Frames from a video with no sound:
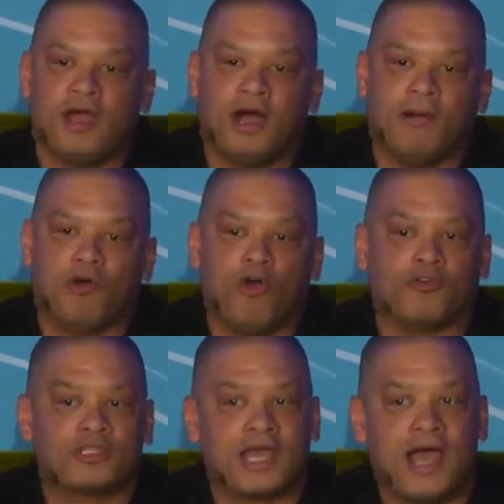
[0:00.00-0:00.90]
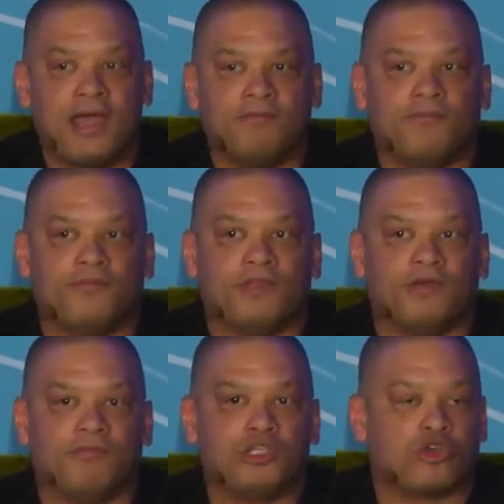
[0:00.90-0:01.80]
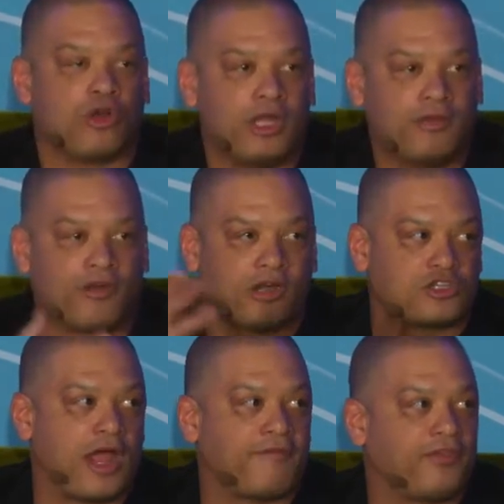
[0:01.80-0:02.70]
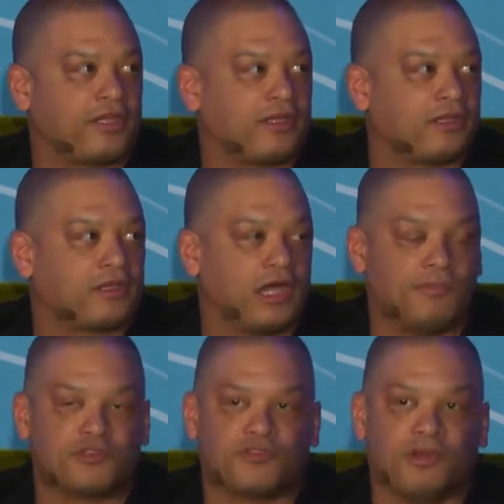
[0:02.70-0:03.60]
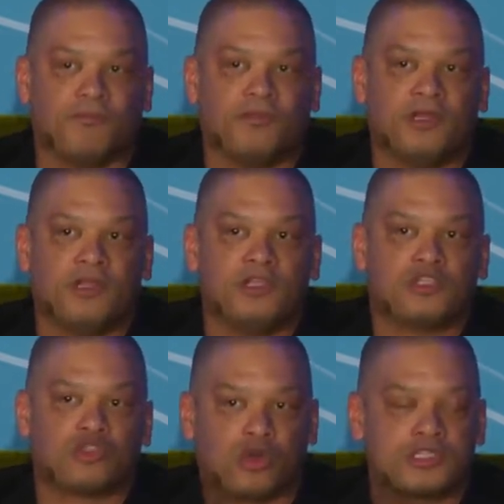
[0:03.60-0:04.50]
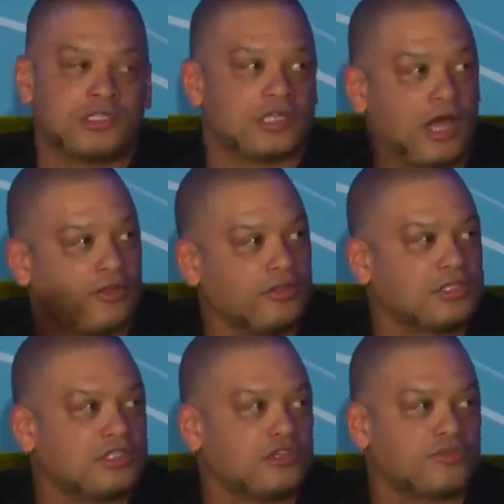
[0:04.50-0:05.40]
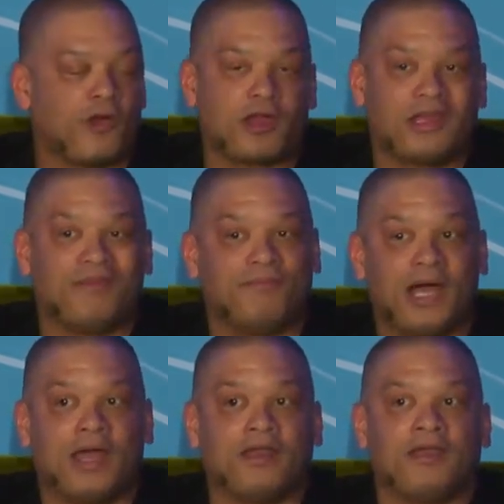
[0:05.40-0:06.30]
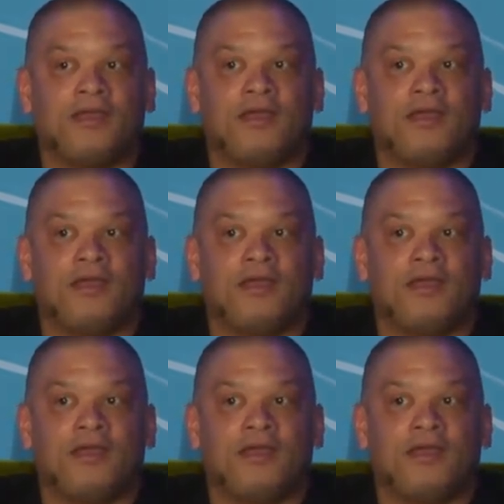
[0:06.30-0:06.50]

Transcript: Um, over time, the majority of our traffic comes from sources other than search marketing, but